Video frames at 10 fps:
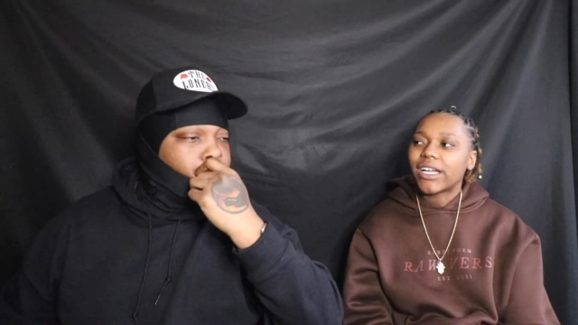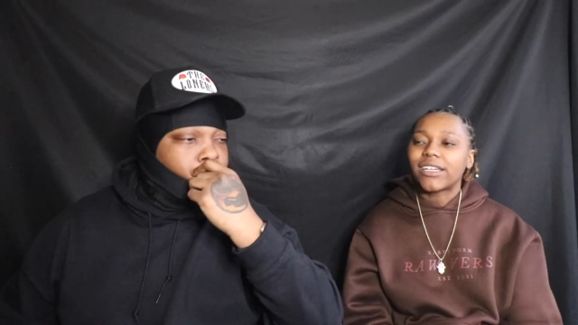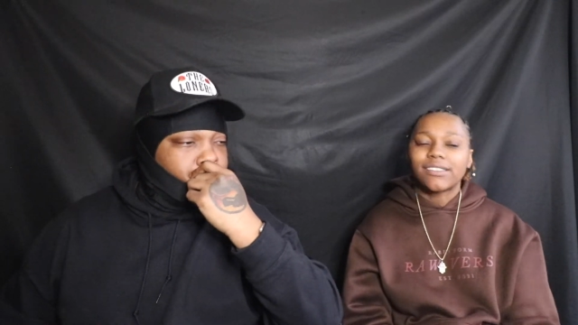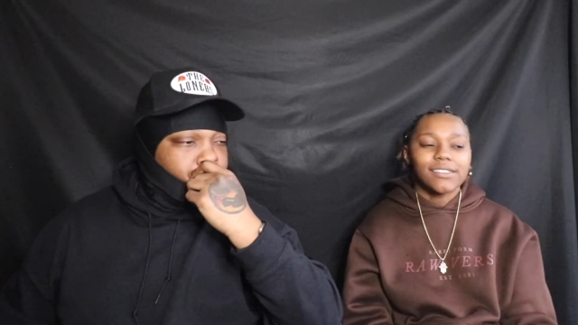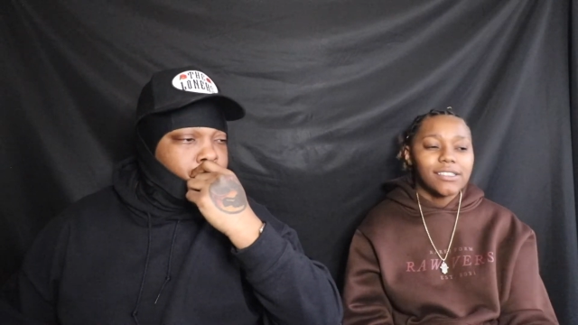Speaker 1: I
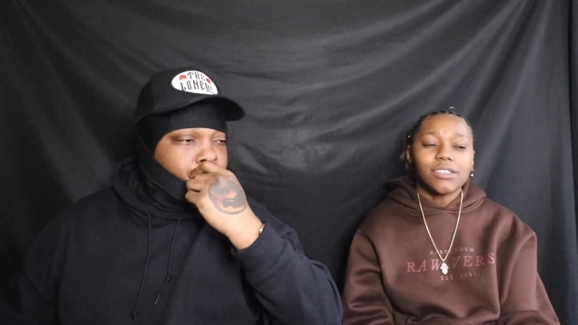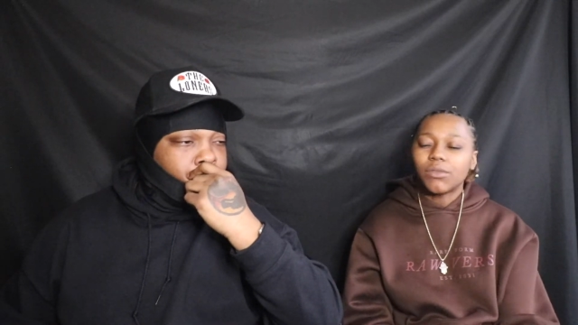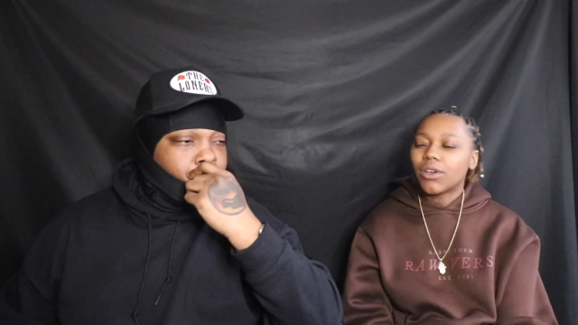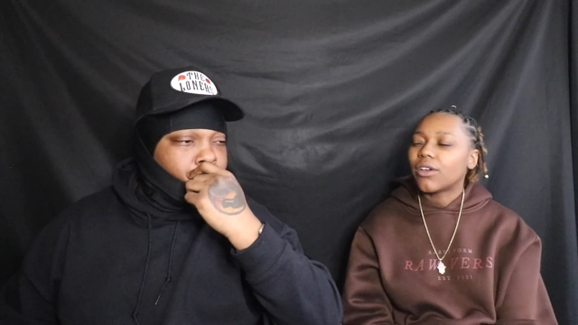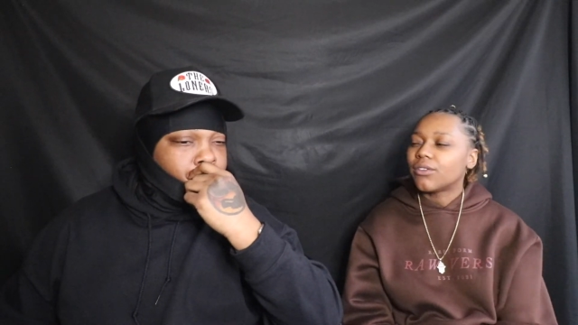can see
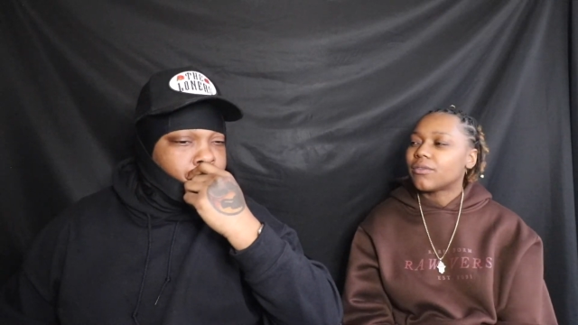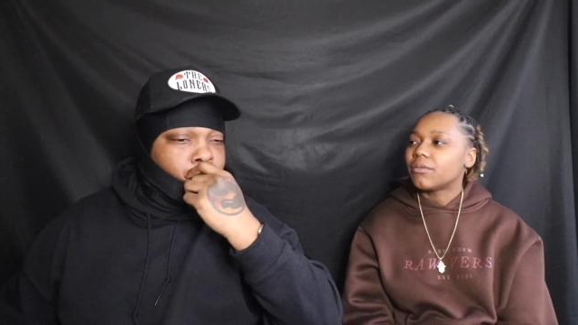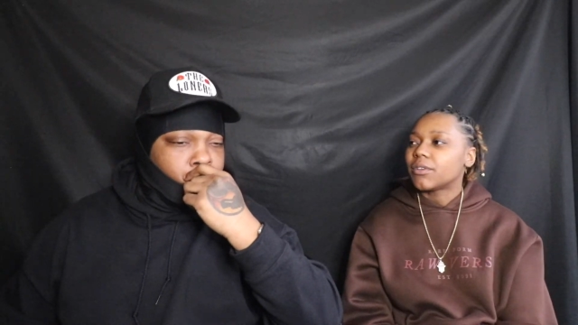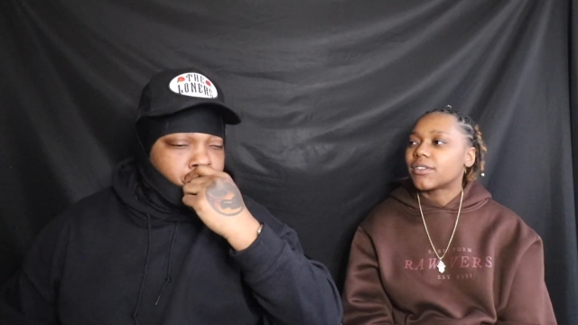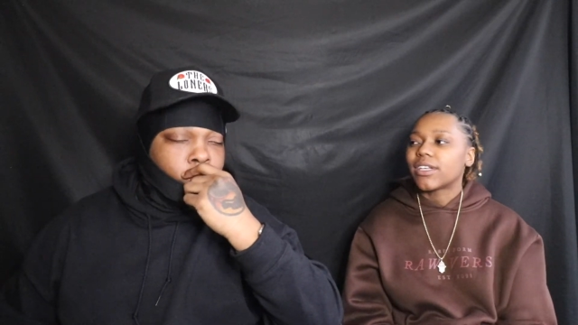mm-hmm. what other
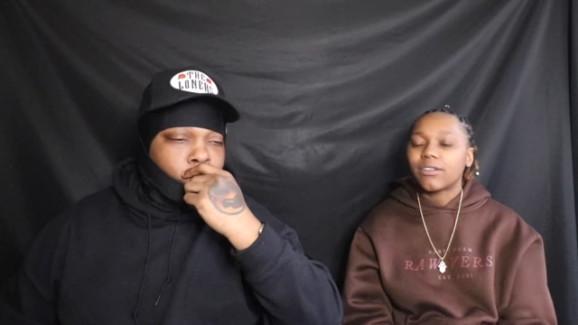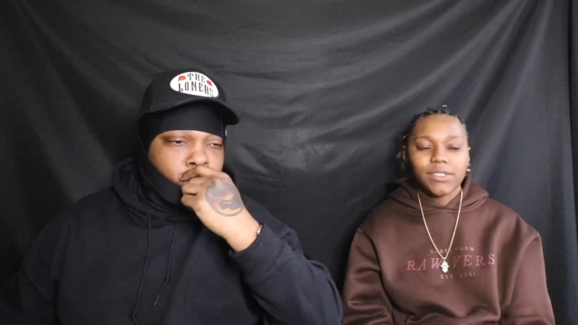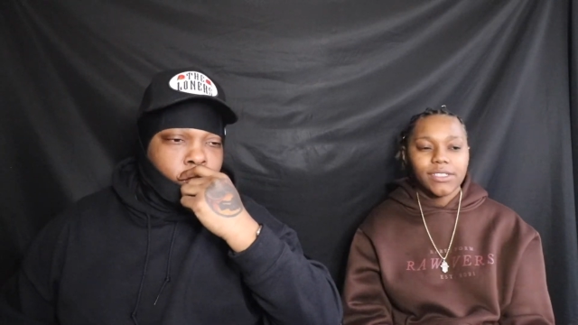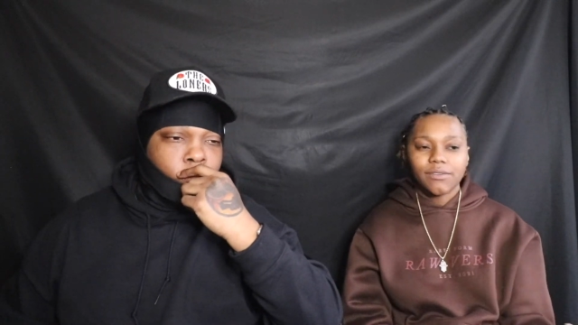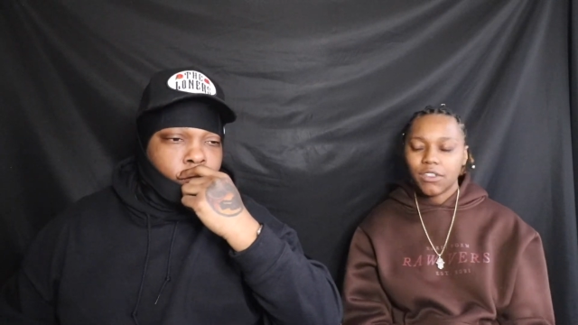females like.
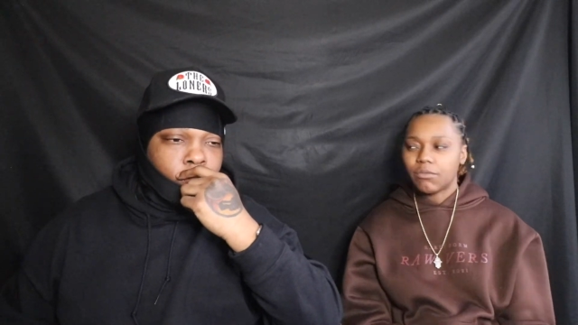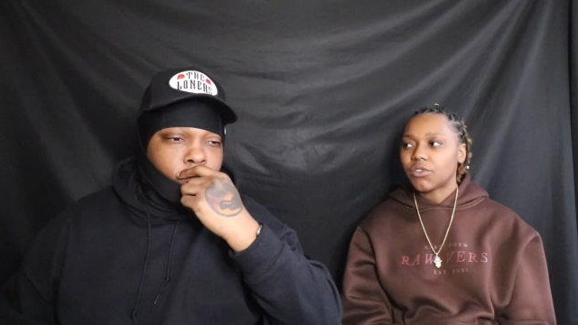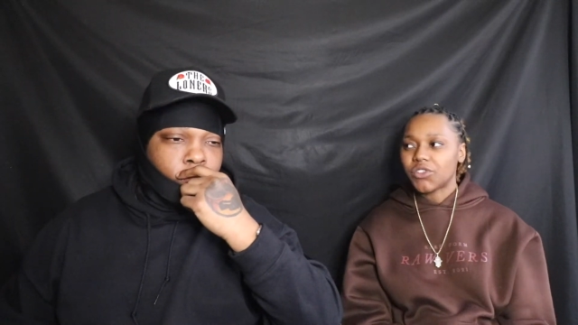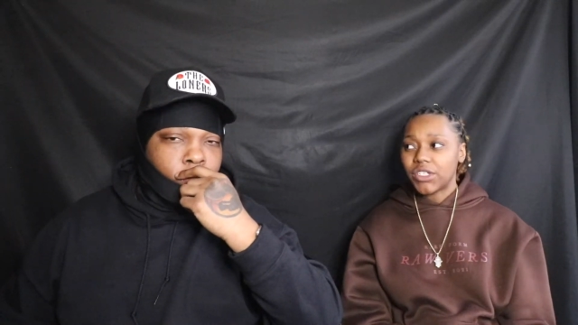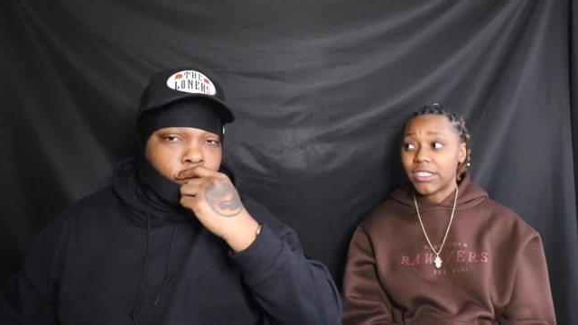What's the
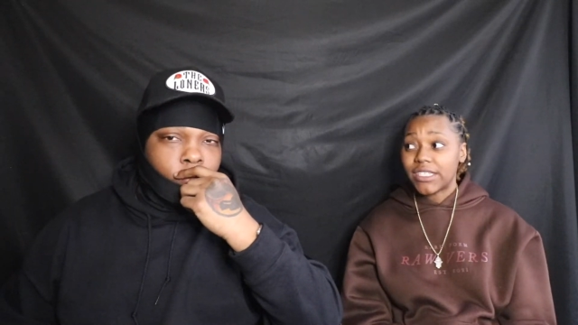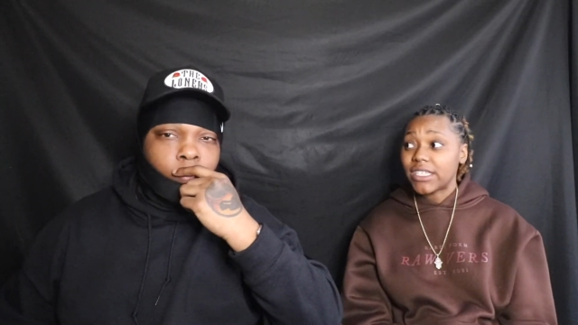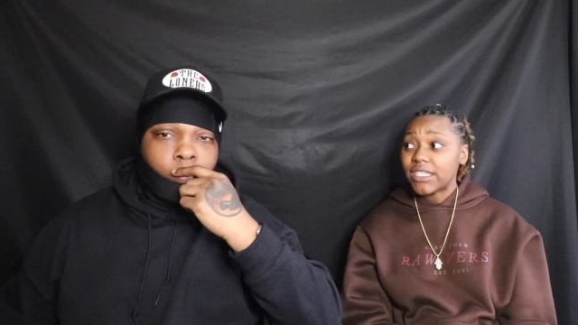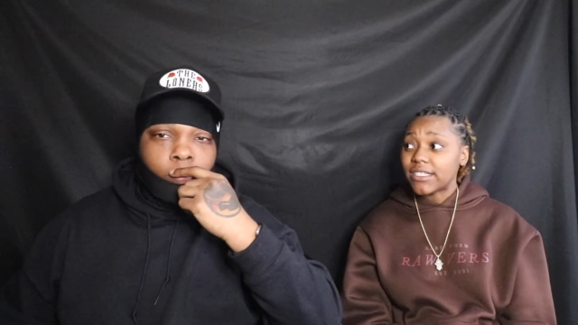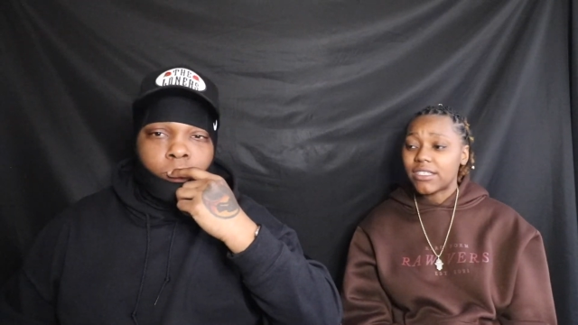female trends? It's
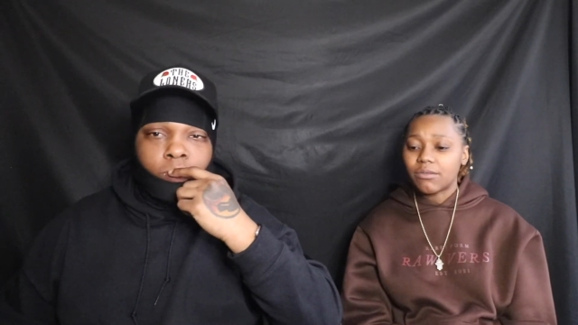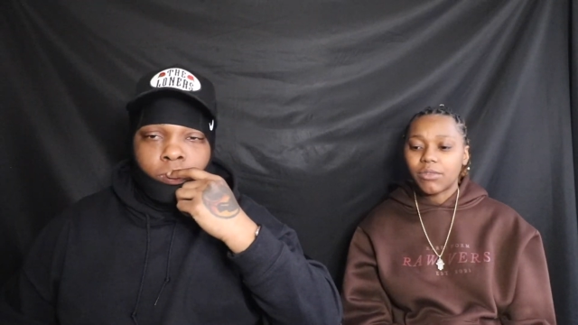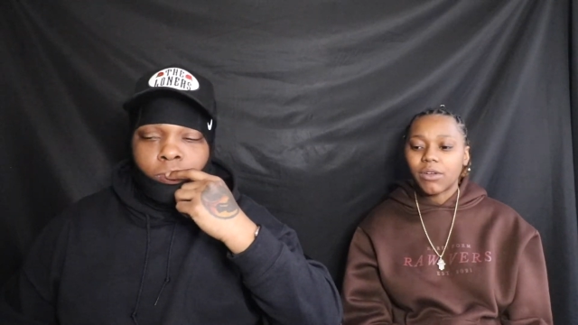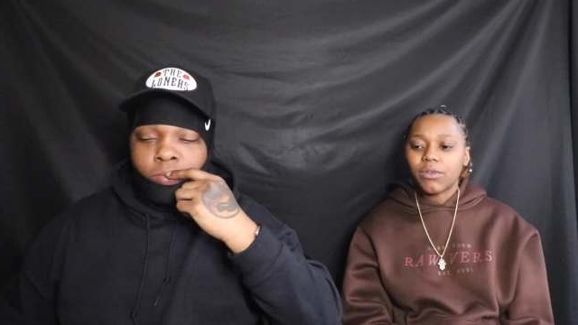easy, but mm-hmm.